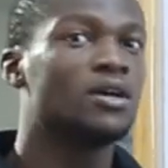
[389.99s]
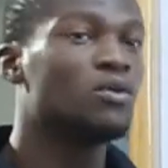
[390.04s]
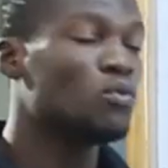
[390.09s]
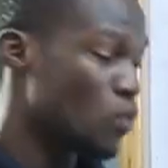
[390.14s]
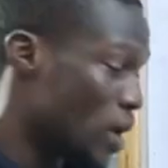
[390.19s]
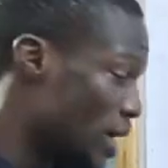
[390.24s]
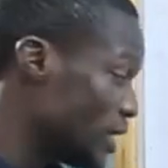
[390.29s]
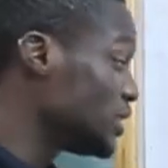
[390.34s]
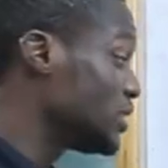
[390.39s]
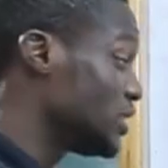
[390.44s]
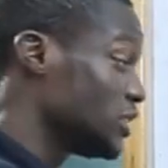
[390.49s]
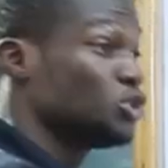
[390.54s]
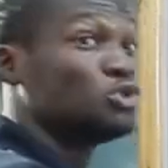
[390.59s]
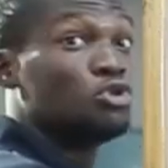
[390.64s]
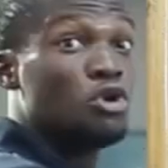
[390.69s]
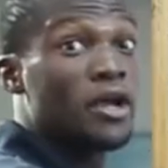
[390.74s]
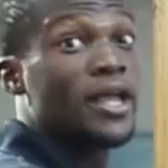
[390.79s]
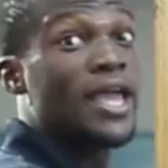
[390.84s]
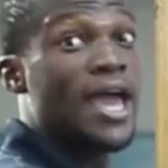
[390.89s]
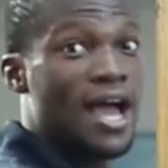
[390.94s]
When it is
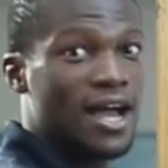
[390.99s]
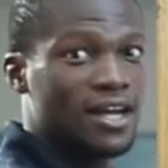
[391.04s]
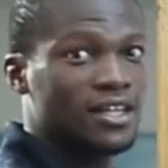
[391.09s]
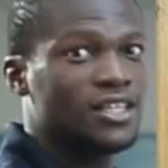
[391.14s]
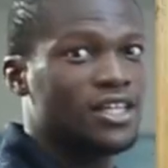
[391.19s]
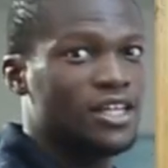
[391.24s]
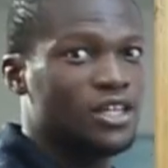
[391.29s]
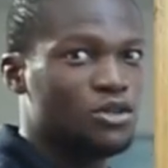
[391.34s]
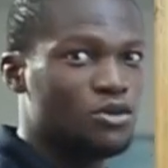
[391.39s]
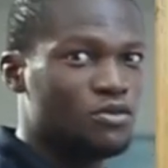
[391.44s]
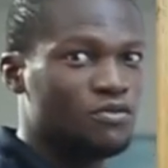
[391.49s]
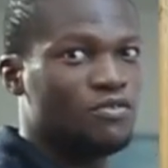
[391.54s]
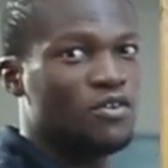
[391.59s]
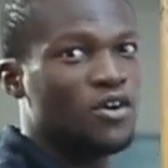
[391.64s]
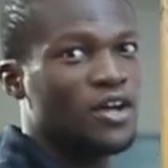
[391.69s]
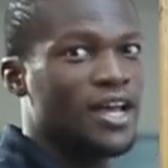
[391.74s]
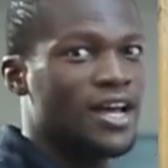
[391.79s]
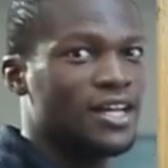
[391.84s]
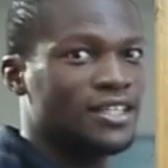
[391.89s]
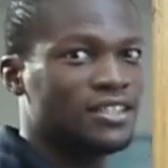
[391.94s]
regarder, don't
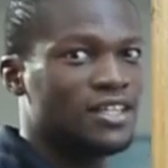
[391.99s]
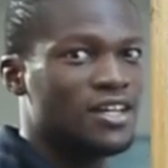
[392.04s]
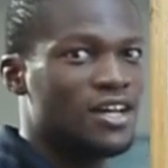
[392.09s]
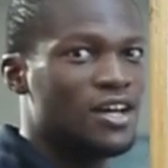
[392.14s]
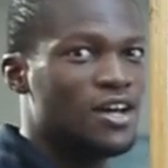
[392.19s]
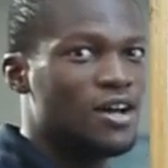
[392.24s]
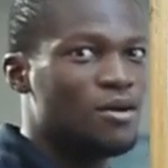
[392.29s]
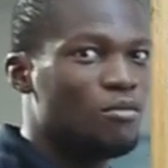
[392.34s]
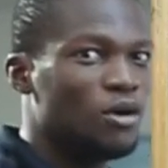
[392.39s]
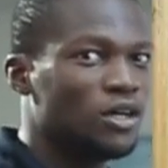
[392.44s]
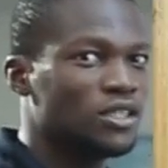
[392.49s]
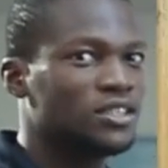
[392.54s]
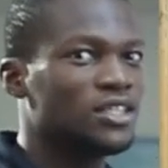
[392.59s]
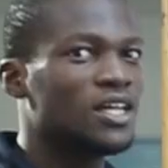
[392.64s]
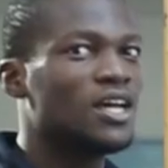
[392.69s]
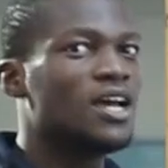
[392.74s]
forget. But